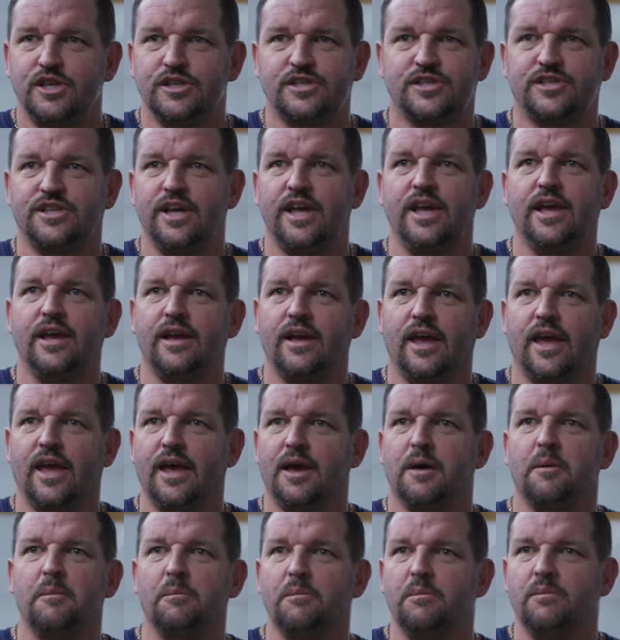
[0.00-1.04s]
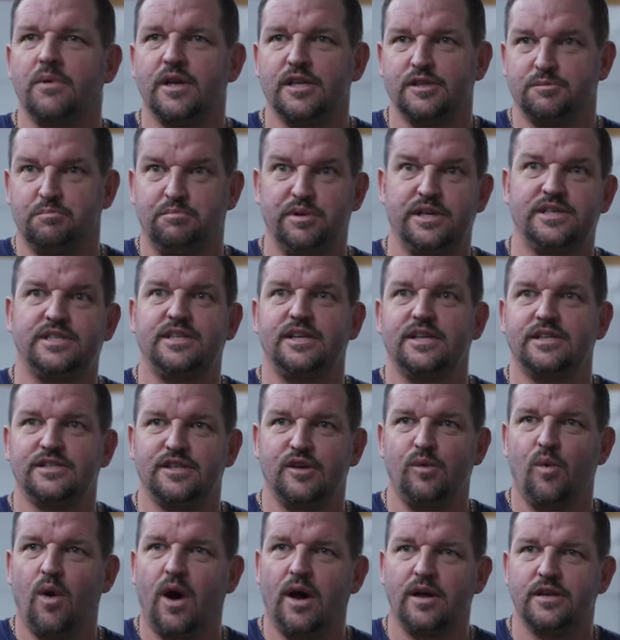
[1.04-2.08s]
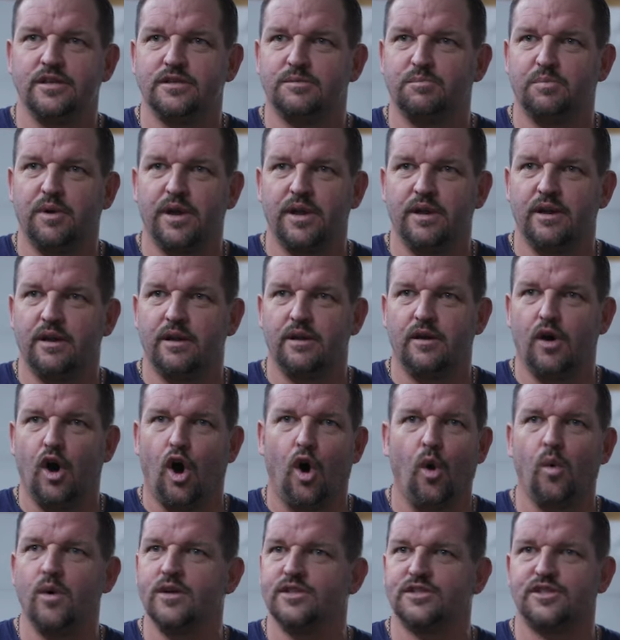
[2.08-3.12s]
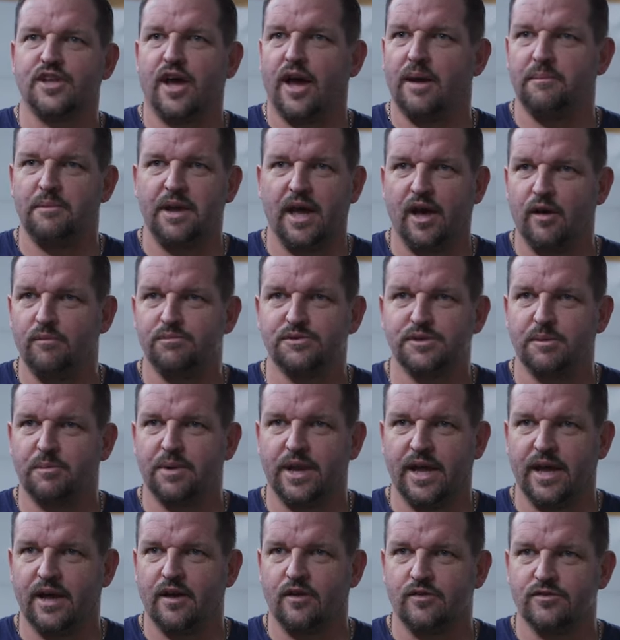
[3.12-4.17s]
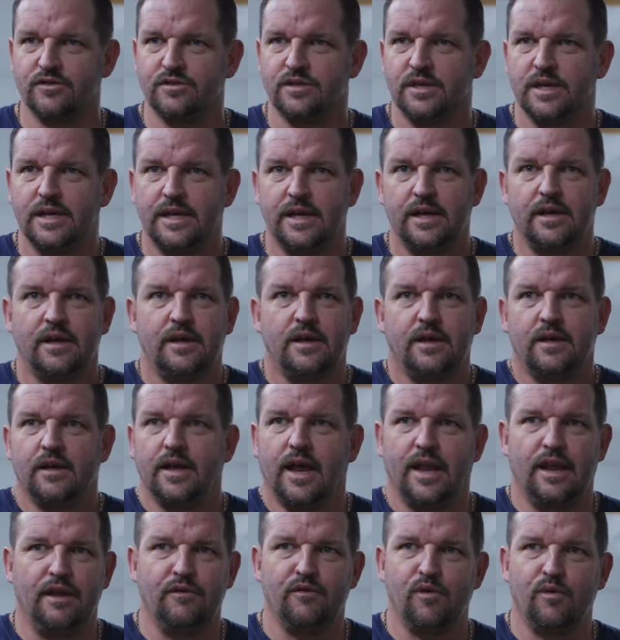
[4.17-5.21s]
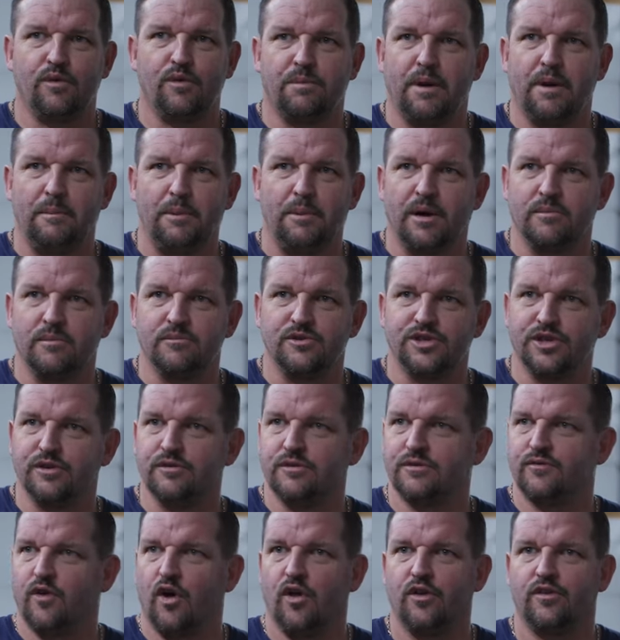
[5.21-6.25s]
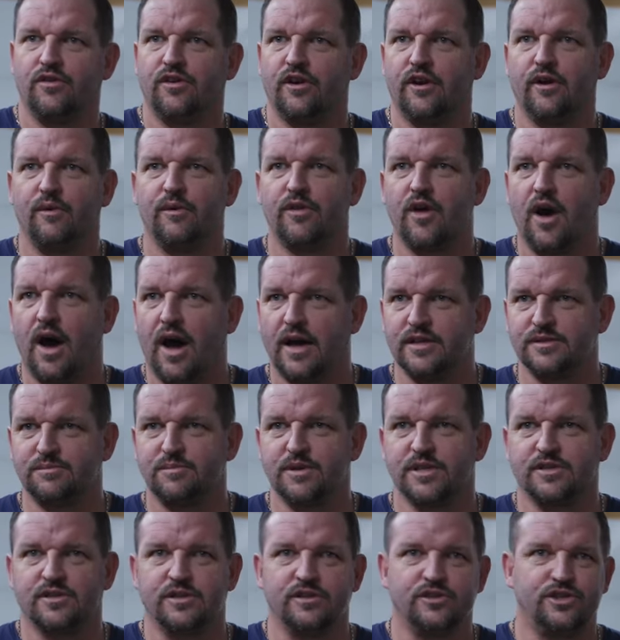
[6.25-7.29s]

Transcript: just seeing him, as busy as he was, but always time to help somebody else. And even with my mom, she was volunteering with hospice,